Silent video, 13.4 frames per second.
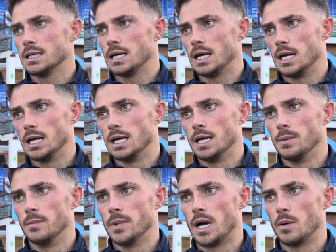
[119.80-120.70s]

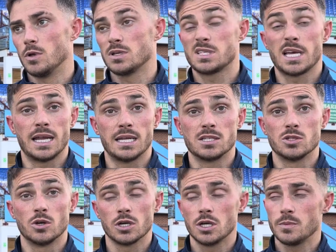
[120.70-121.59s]
I'm not saying it's
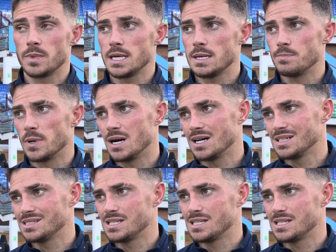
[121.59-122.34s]
not going to be, but it's